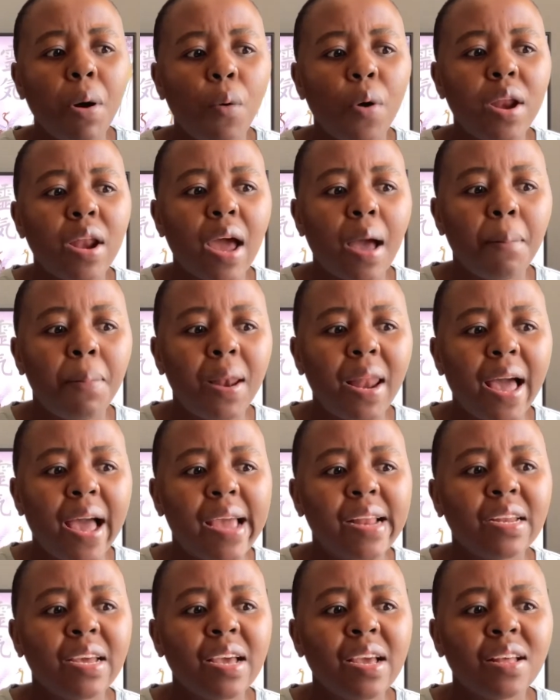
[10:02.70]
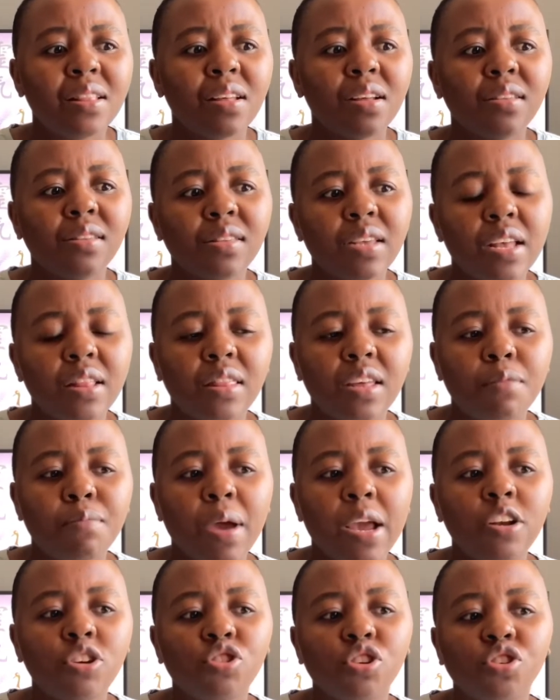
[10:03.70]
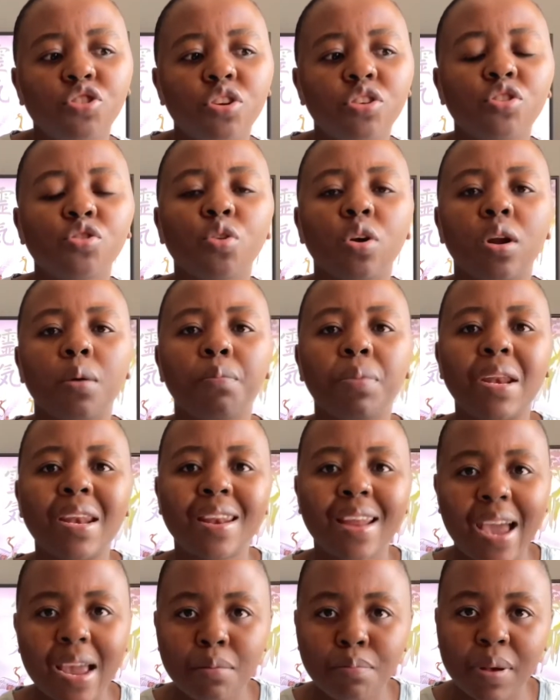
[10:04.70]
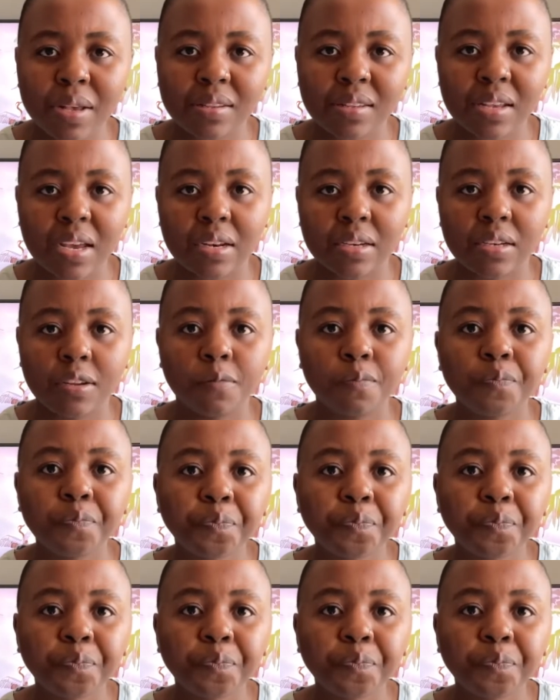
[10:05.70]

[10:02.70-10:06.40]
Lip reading: when I applied, they said that my interest rate is going to be 9%.